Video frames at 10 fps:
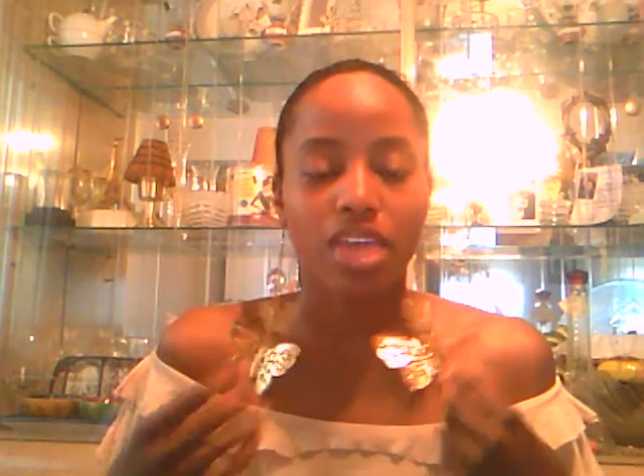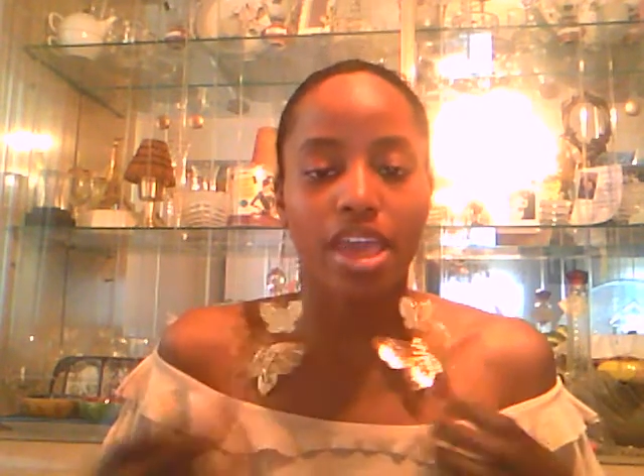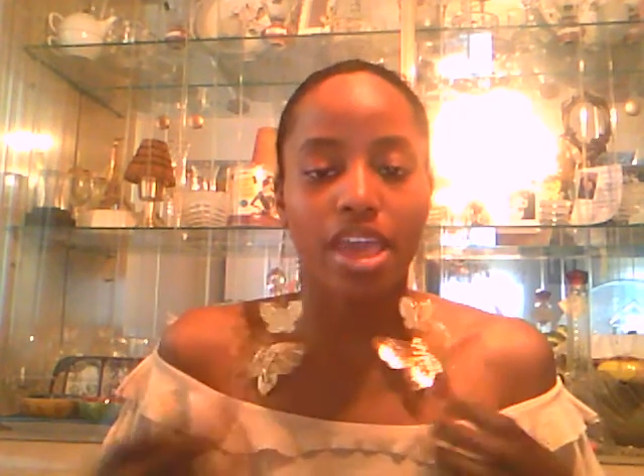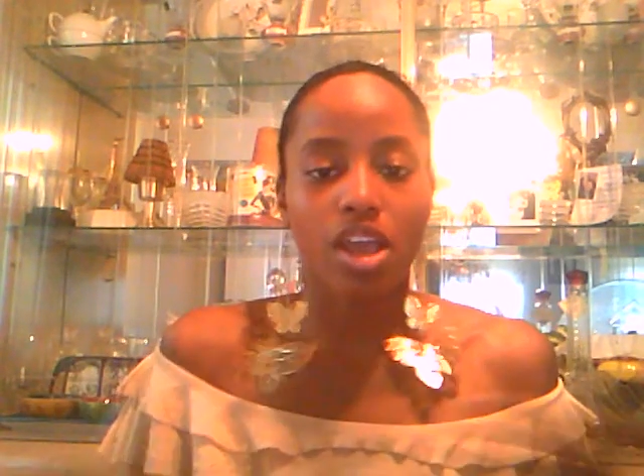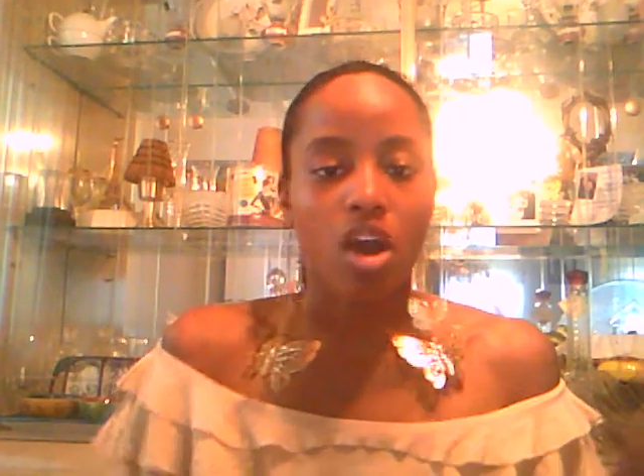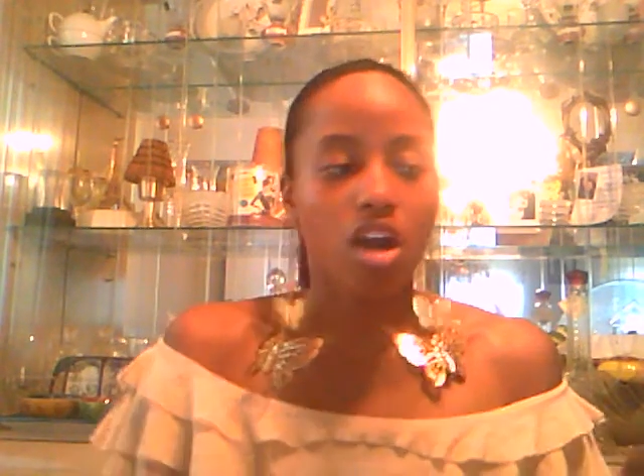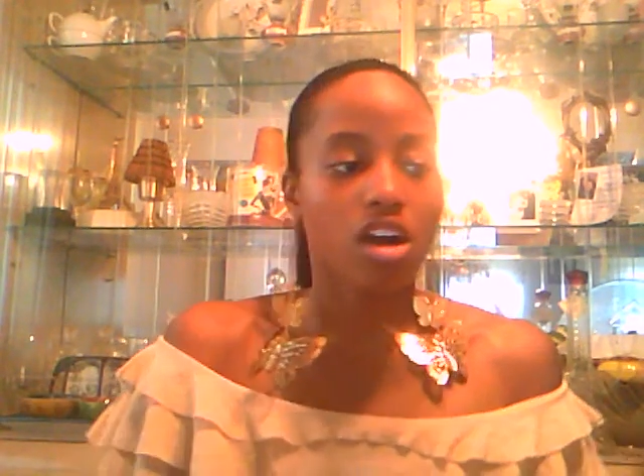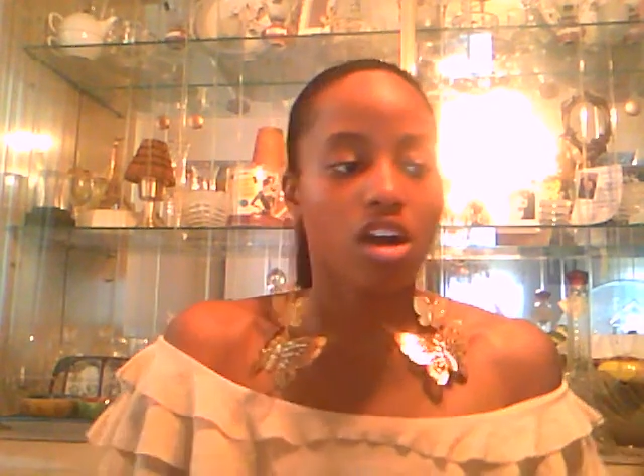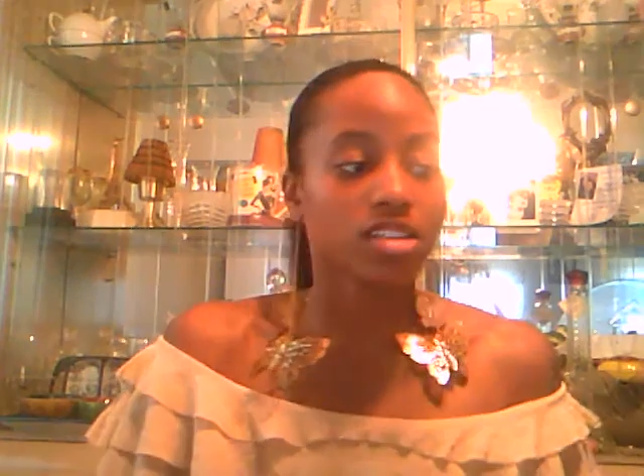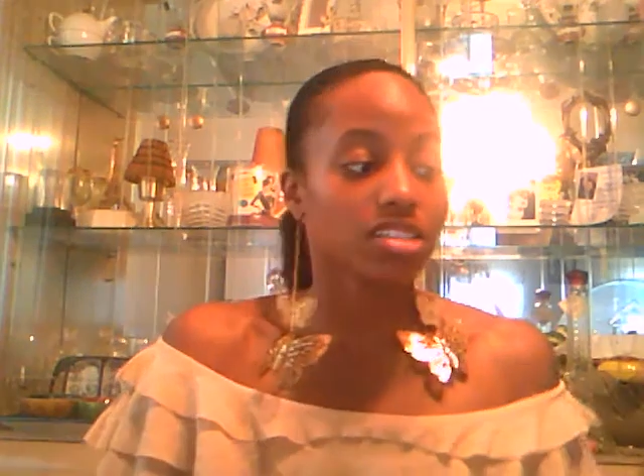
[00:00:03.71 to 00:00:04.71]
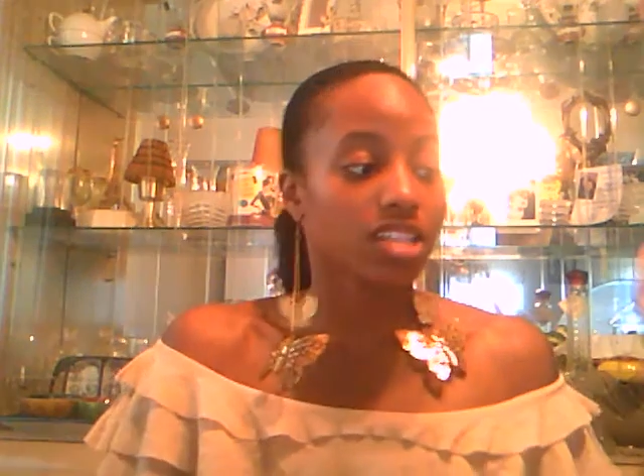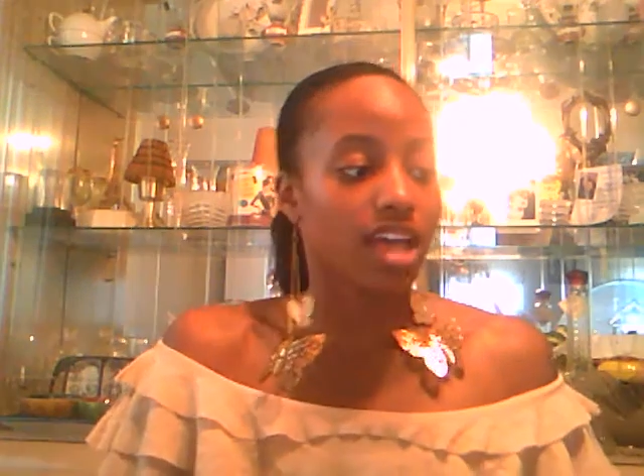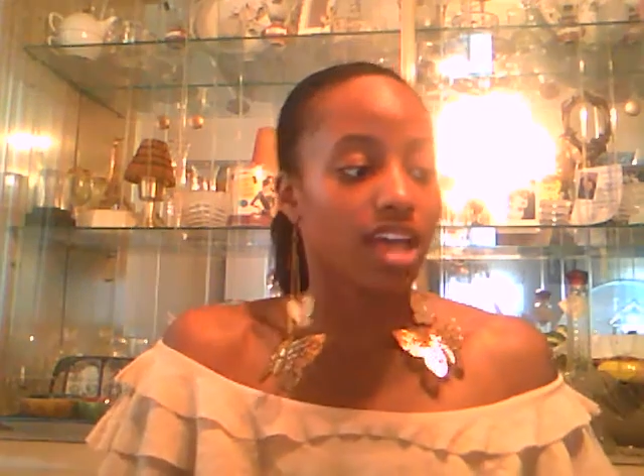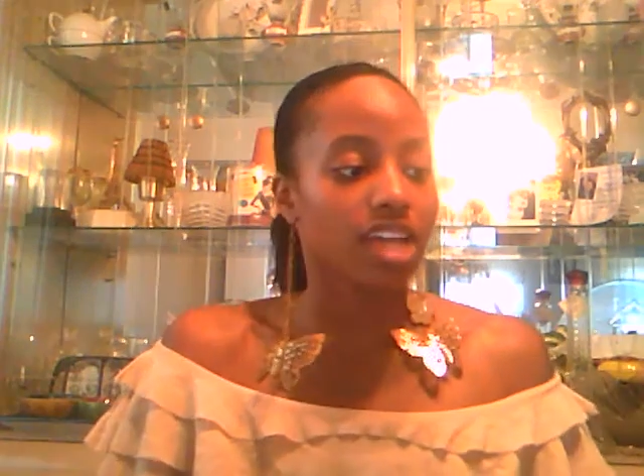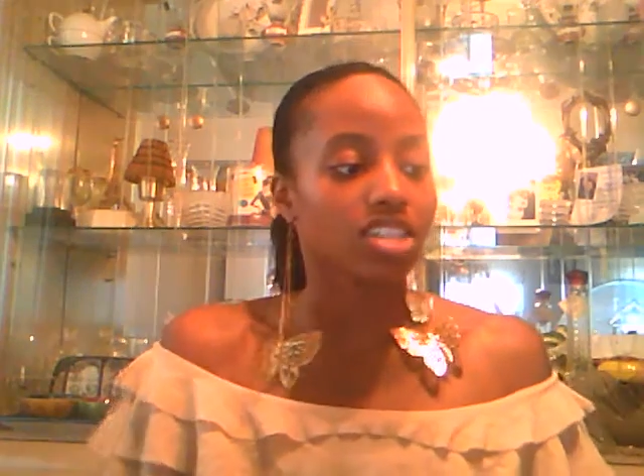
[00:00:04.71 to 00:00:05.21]
a haul
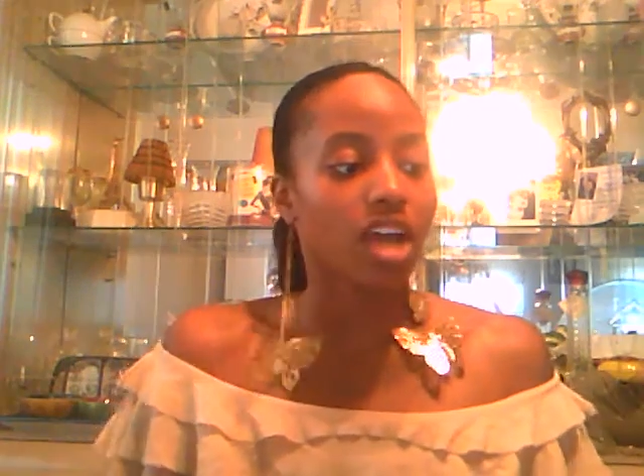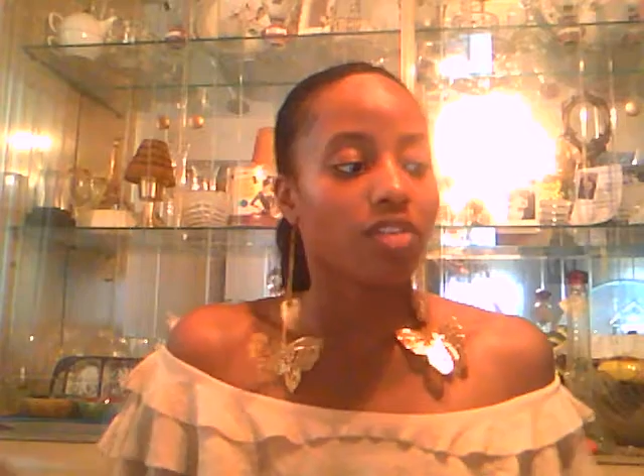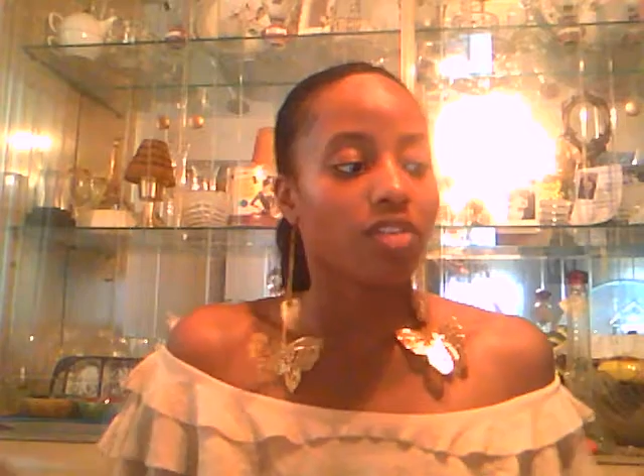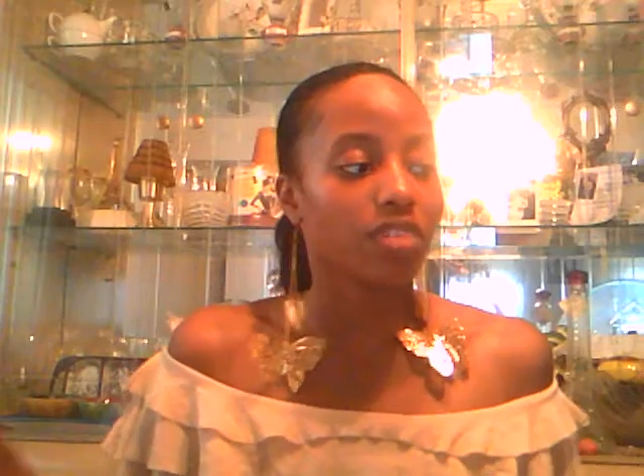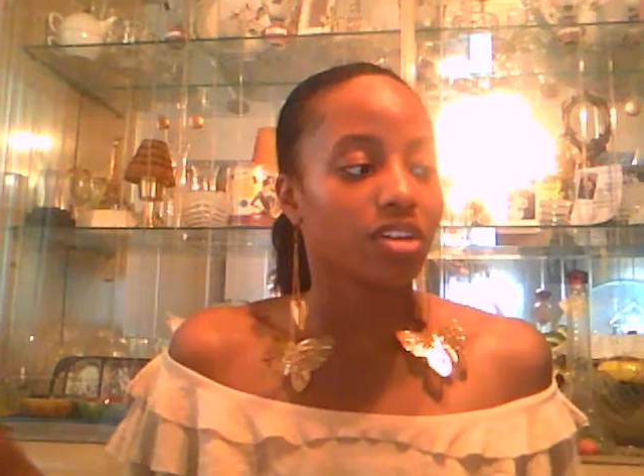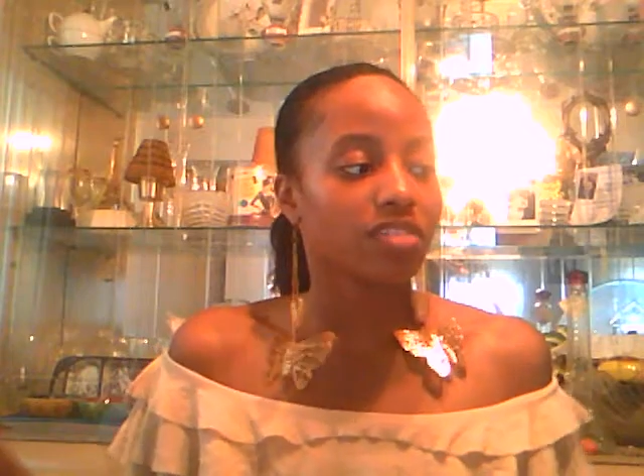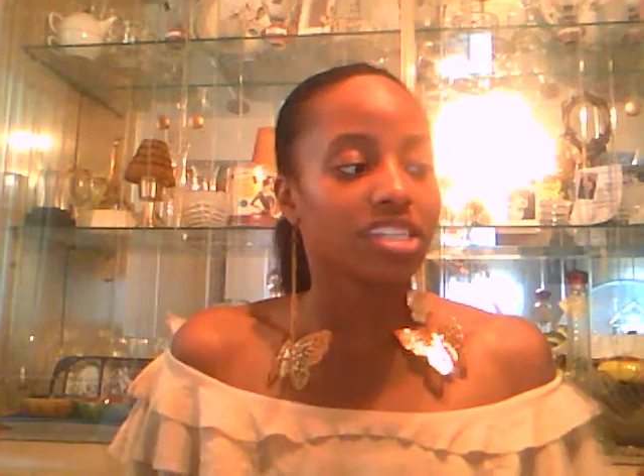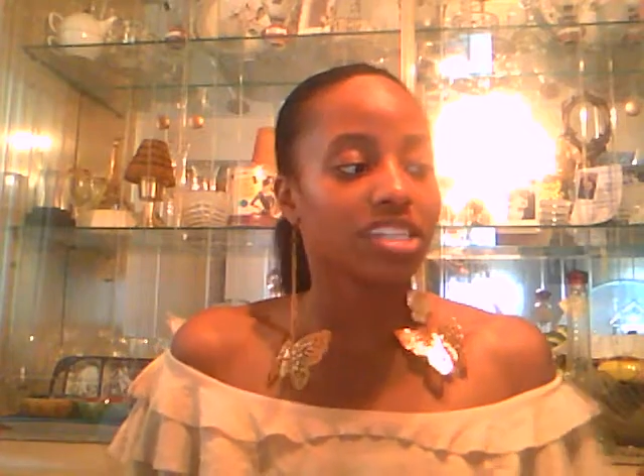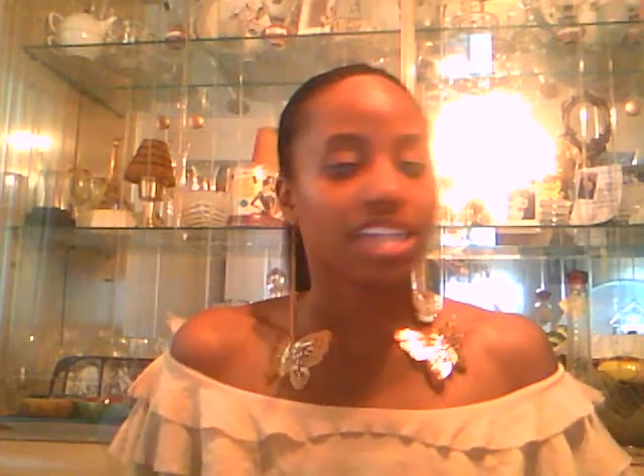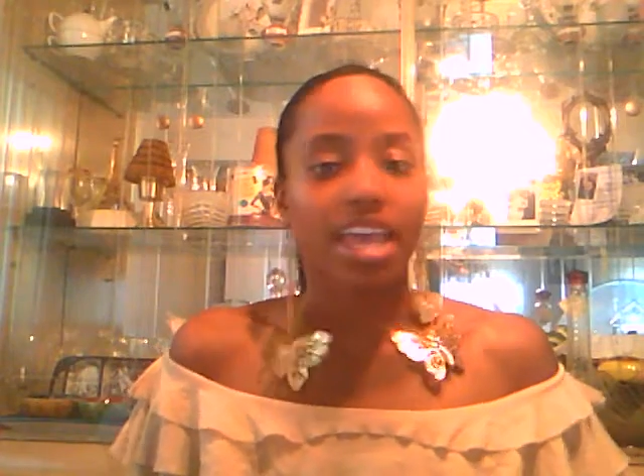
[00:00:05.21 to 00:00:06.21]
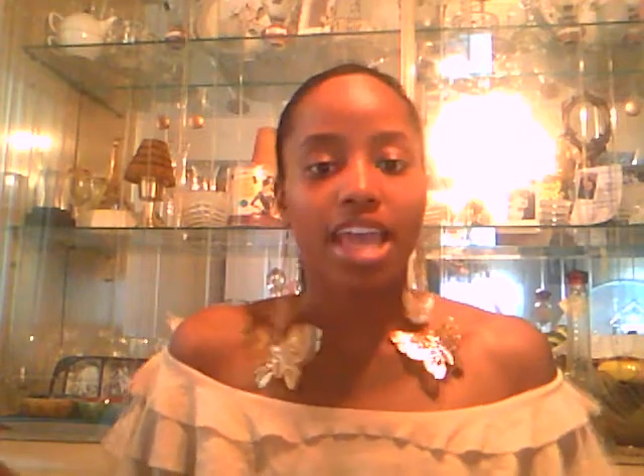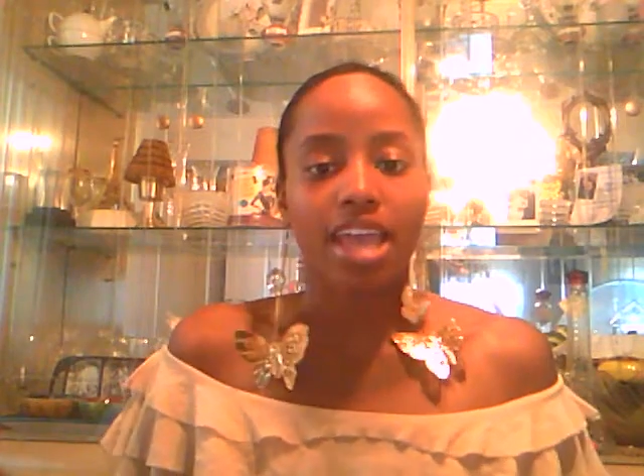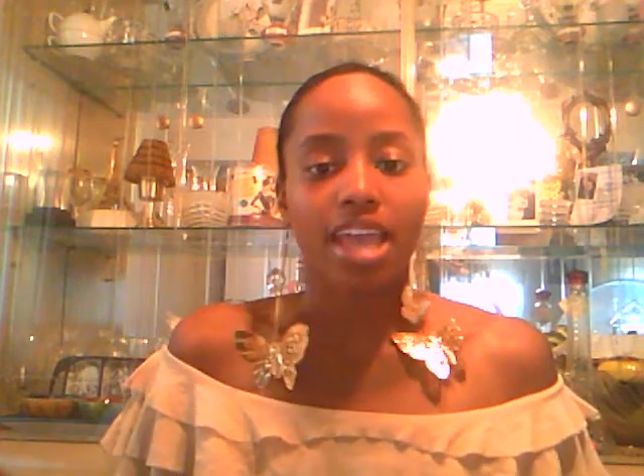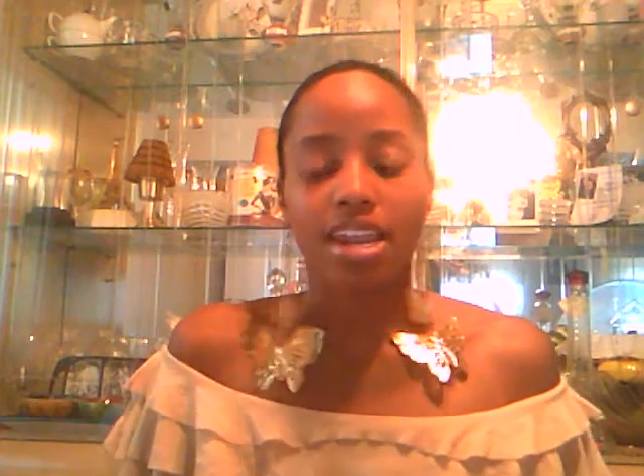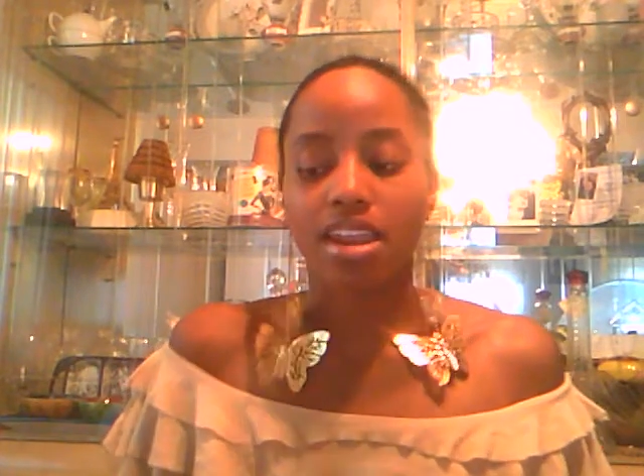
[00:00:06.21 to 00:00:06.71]
slash outfit of the day
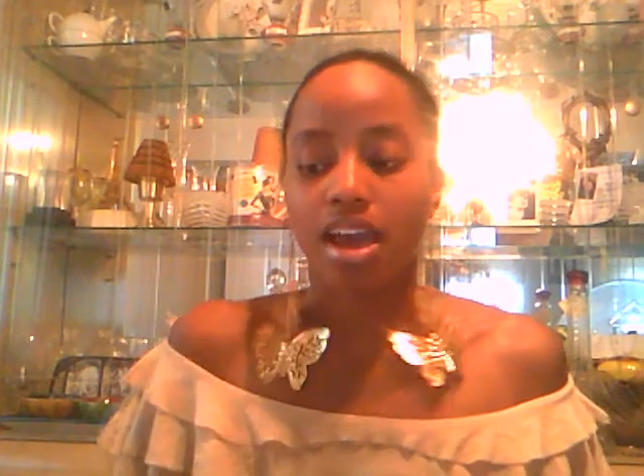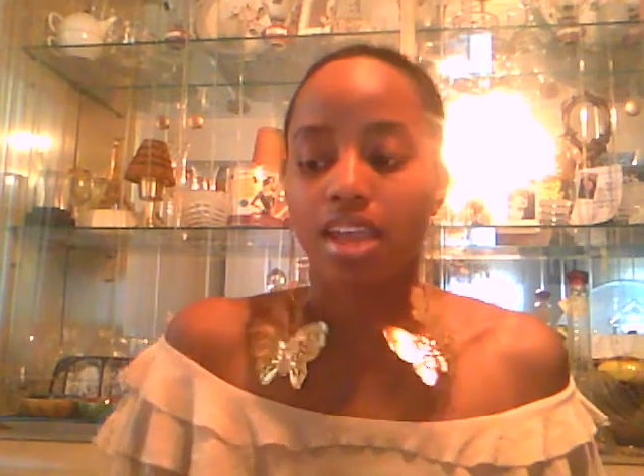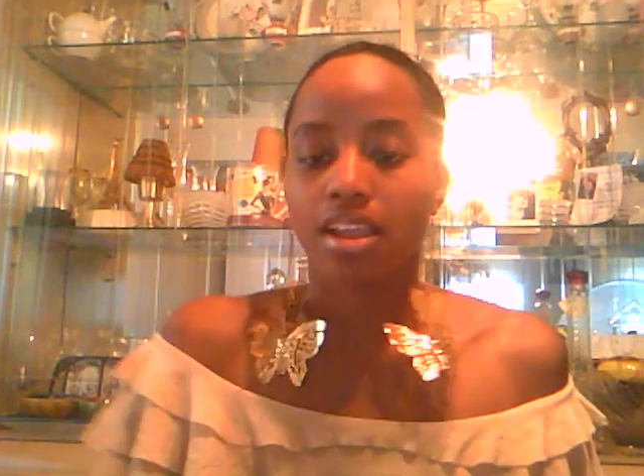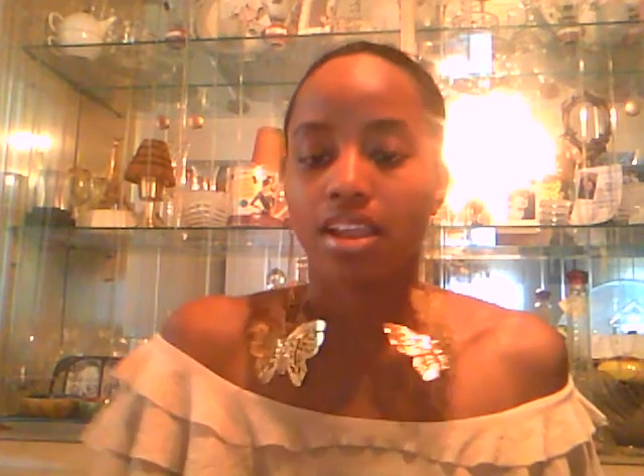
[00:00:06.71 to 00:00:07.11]
and night.